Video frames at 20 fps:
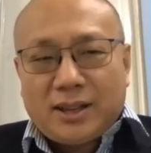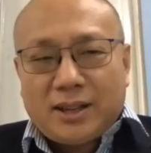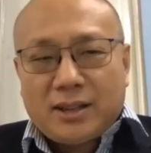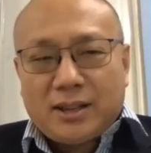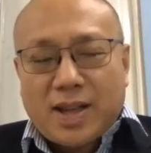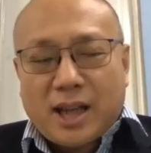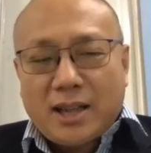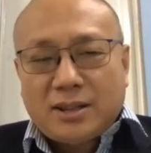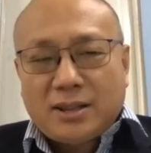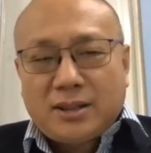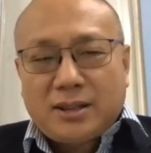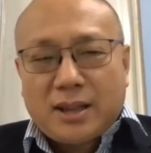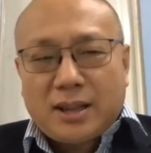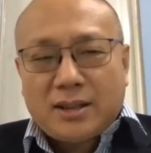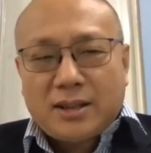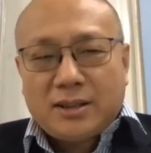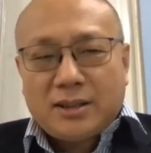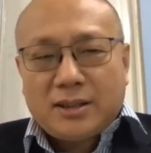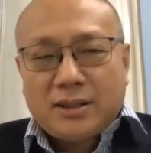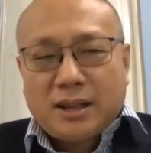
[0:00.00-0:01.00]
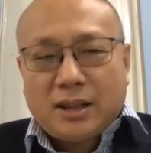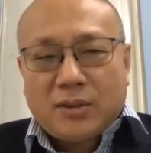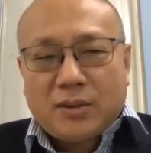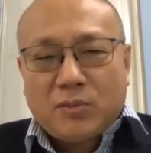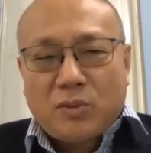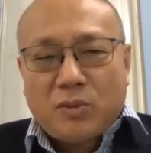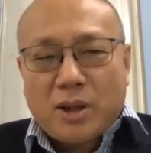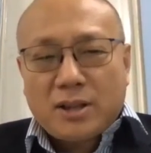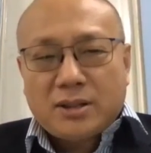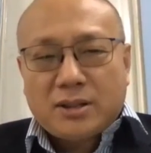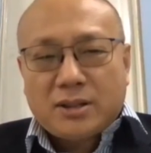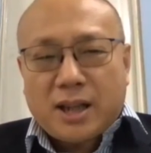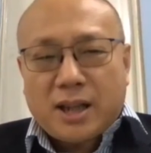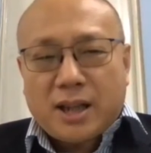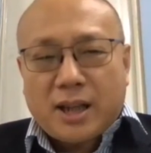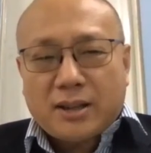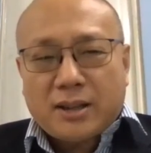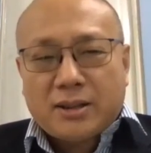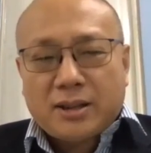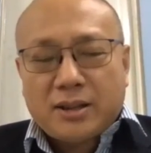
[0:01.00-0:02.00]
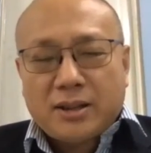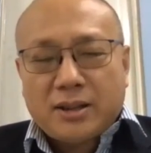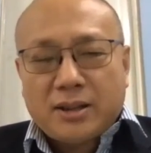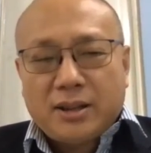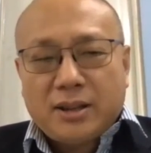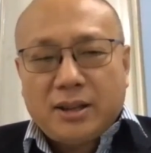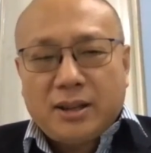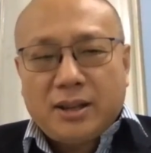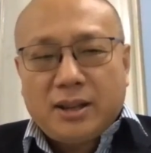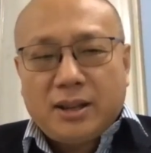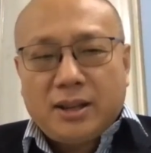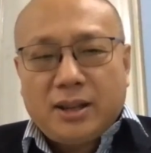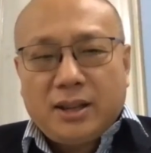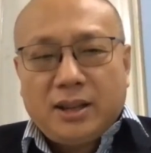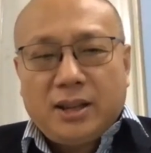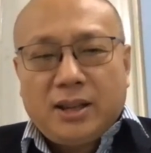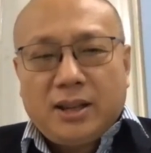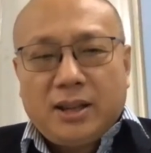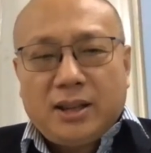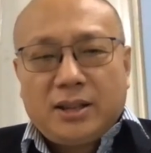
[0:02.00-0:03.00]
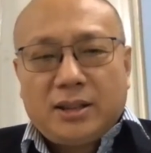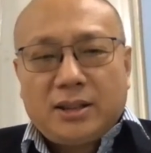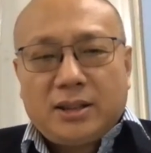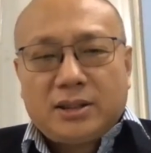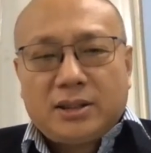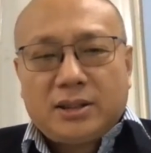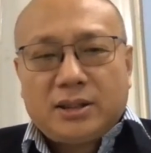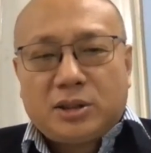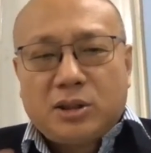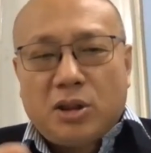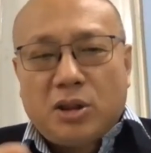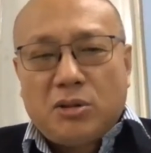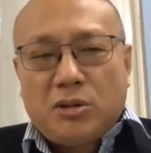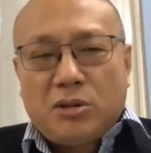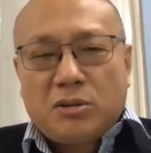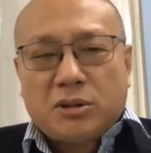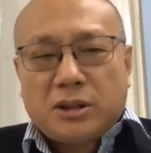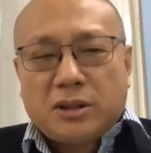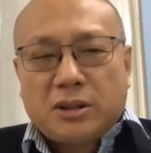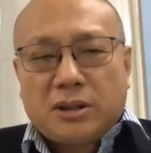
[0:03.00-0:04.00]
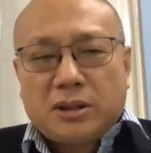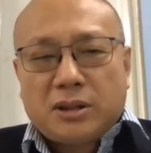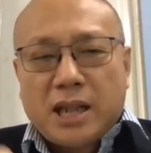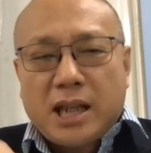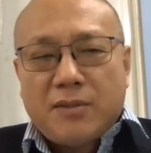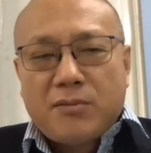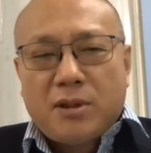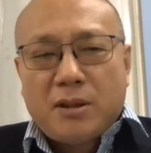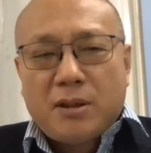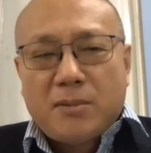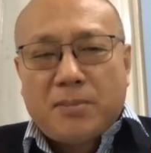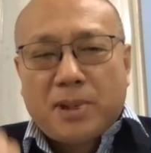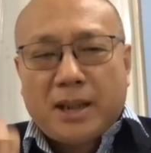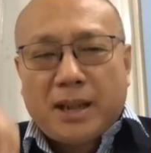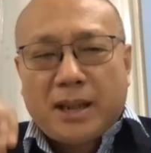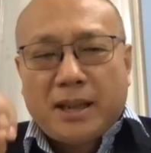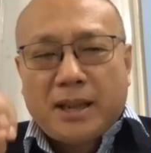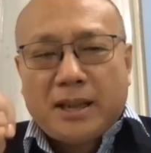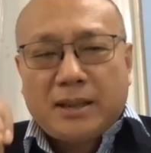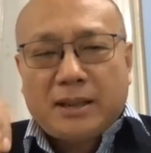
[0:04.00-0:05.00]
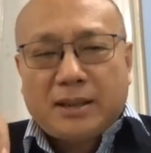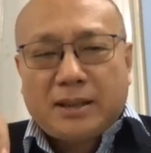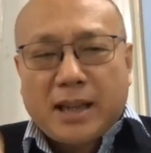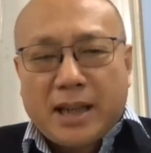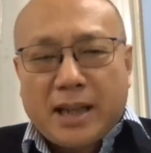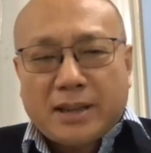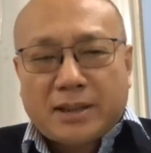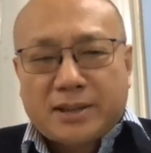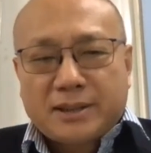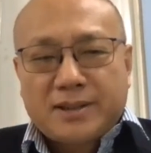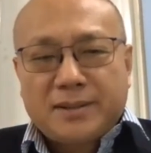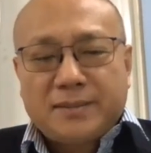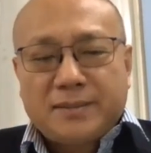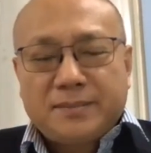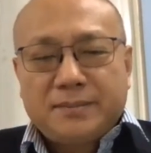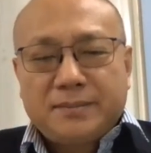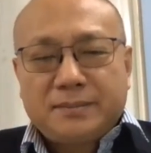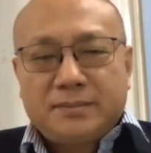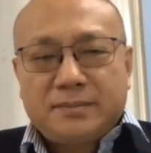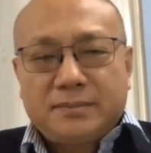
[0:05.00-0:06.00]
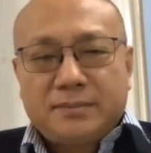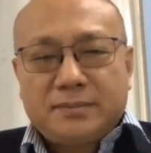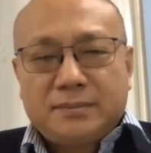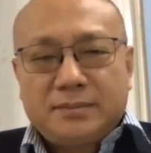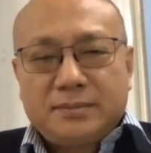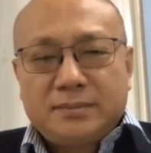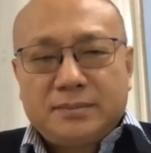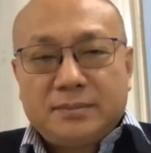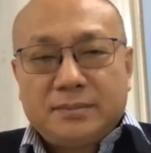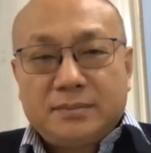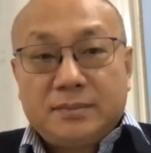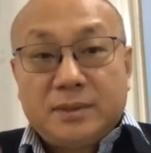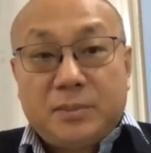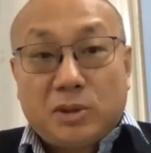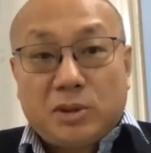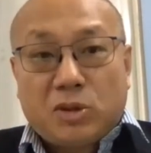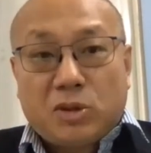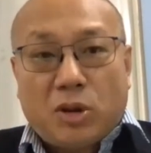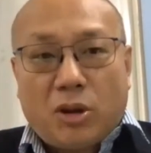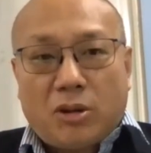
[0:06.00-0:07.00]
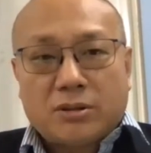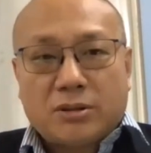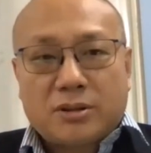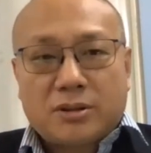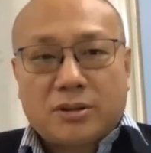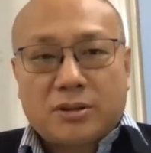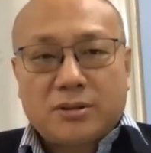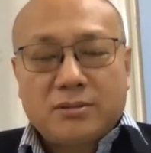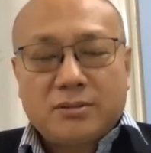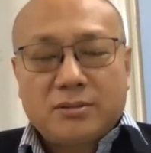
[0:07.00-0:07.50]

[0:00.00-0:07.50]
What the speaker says: Einstein at one side, the gold never play death because